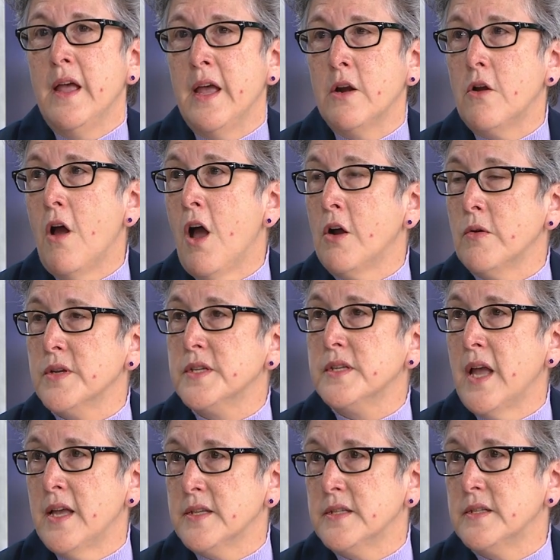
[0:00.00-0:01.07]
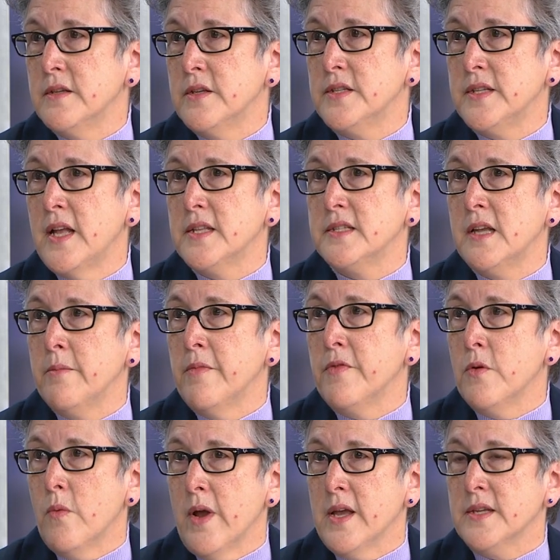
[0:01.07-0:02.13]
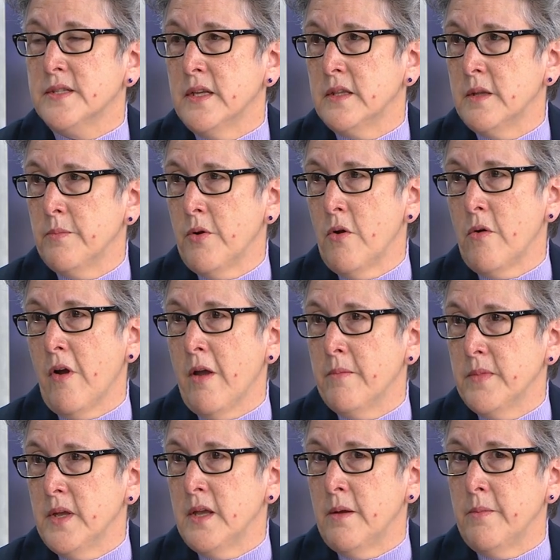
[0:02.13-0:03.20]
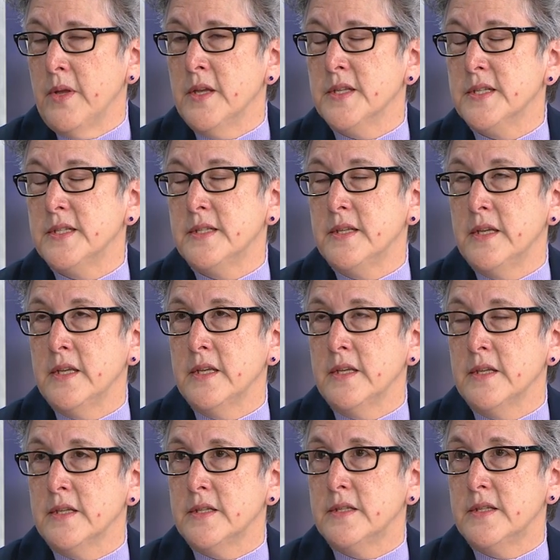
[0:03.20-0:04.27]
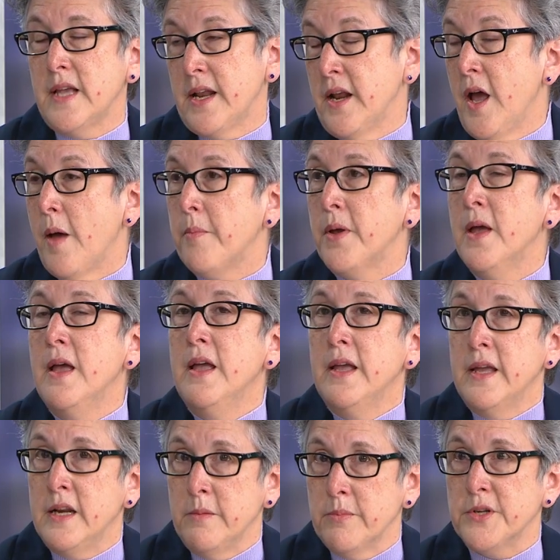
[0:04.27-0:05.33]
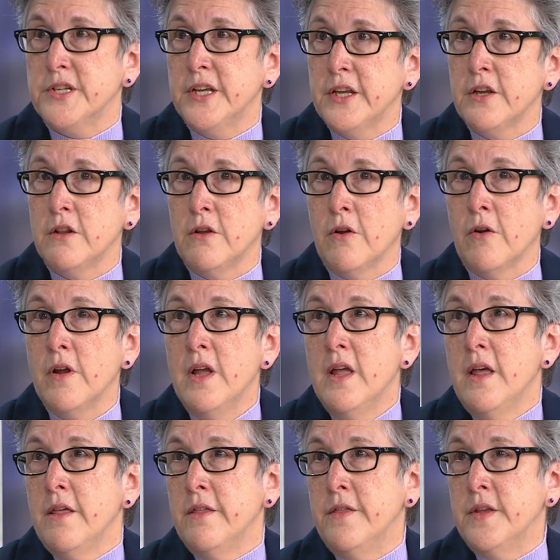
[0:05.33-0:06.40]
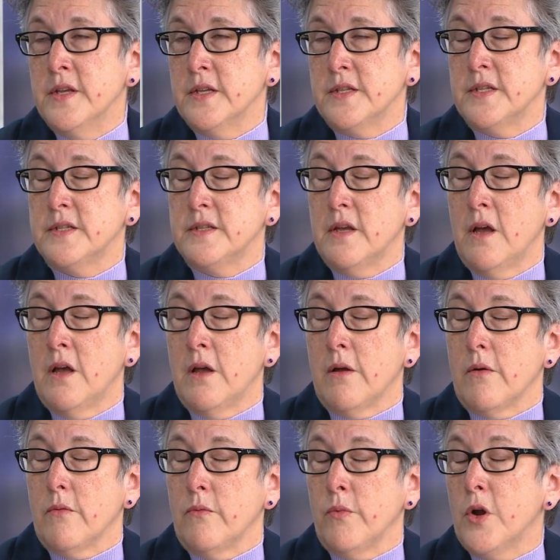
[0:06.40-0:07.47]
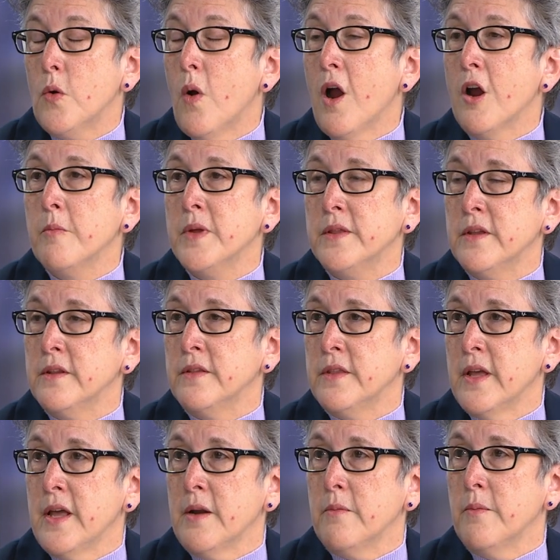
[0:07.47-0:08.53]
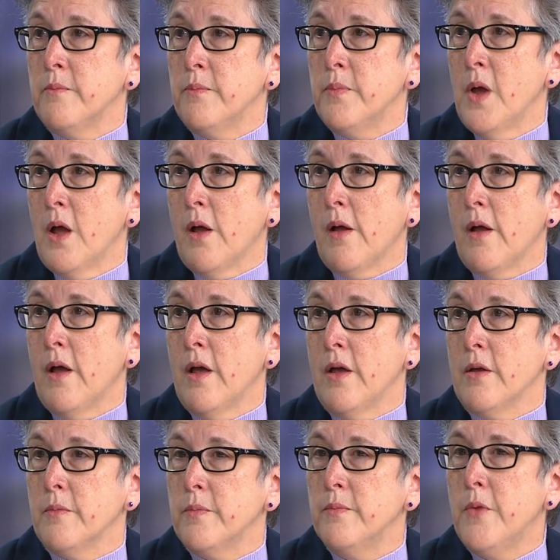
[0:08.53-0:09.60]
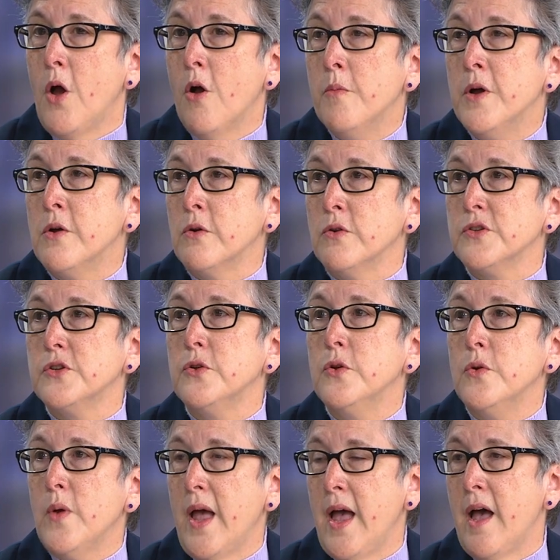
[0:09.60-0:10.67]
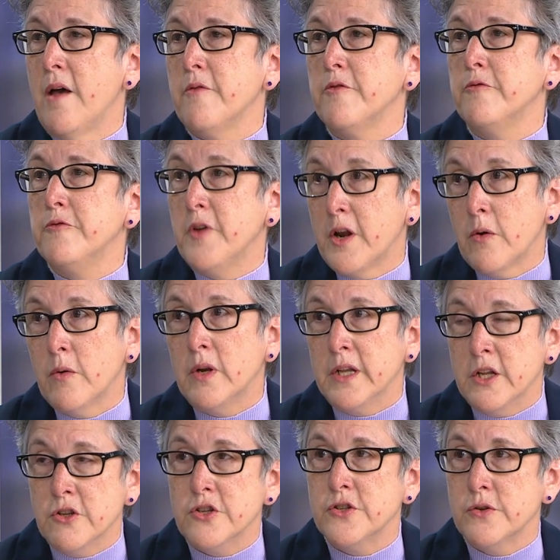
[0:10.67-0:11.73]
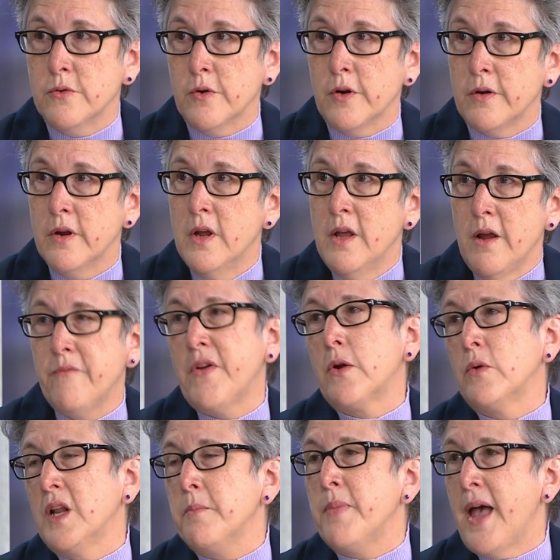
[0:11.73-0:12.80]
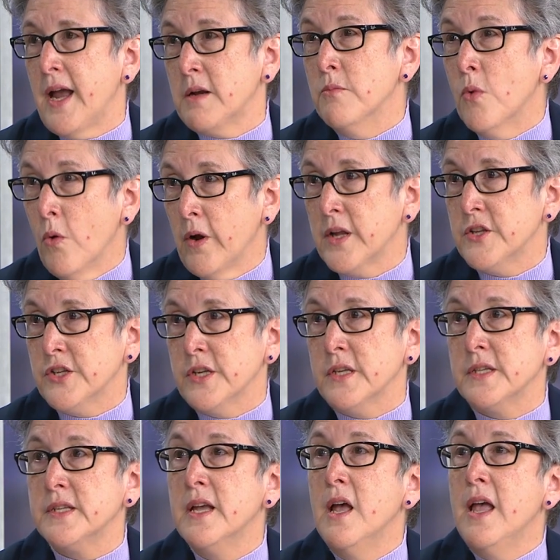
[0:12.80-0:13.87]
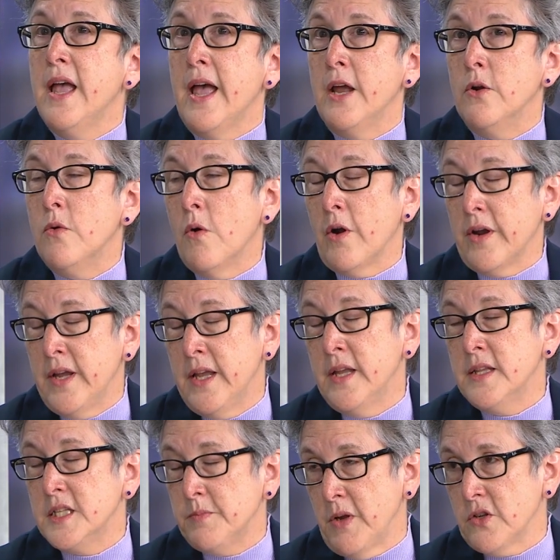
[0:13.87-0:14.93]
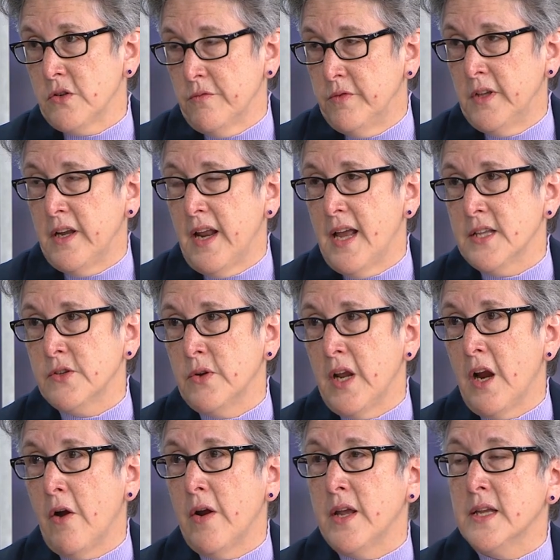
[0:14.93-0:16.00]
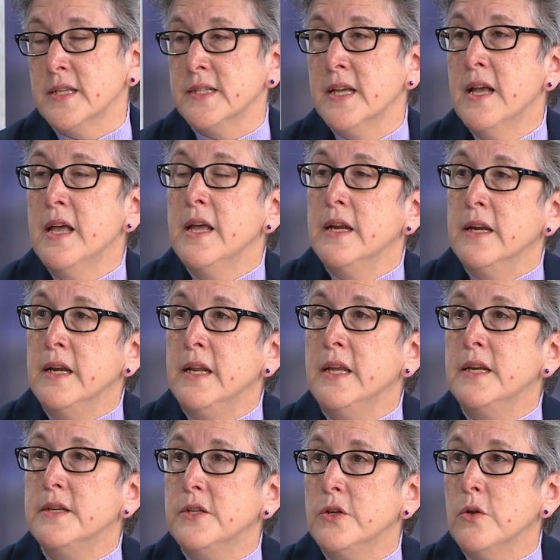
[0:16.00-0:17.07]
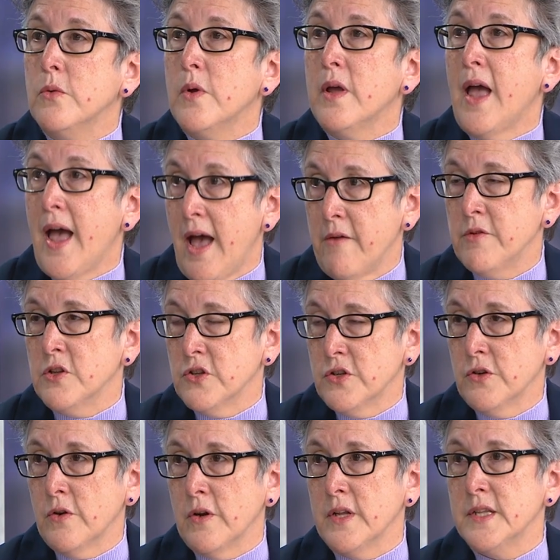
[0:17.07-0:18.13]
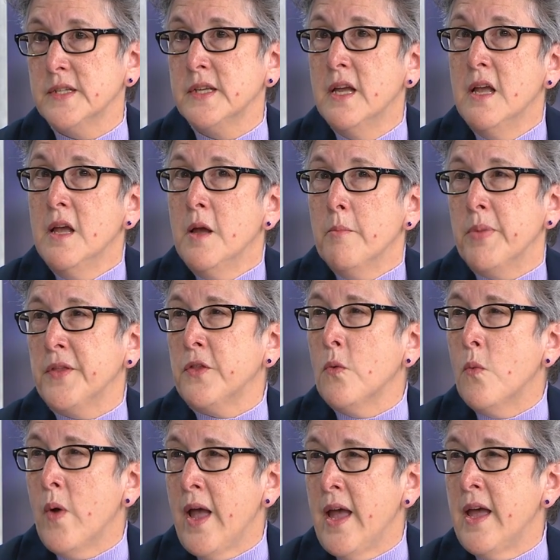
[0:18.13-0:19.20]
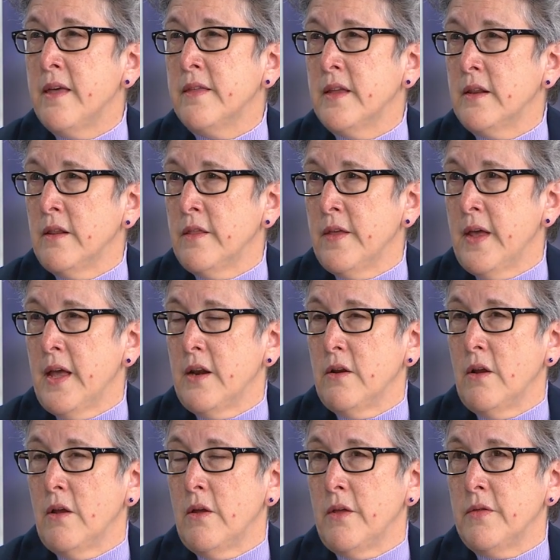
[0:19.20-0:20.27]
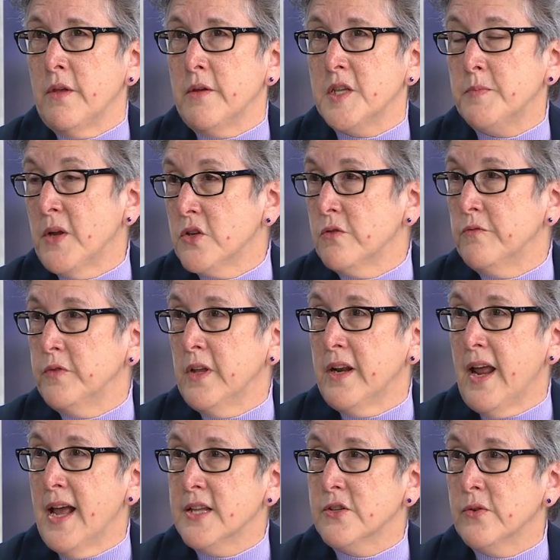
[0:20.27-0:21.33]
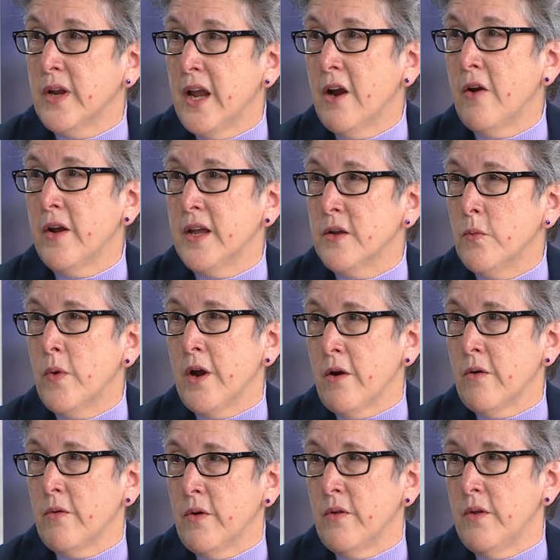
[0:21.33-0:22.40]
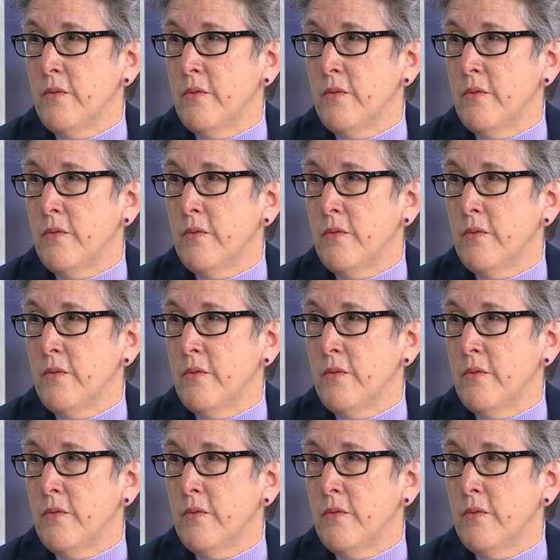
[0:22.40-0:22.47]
and Congress has set some of the ways that the program um, is, is set up. And in particular, this uh, requirement that, that uh, uh, homeowners who have federally insured, federally backed mortgages and who are in special flood hazard areas need to have insurance. But the way that, that the special flood hazard area where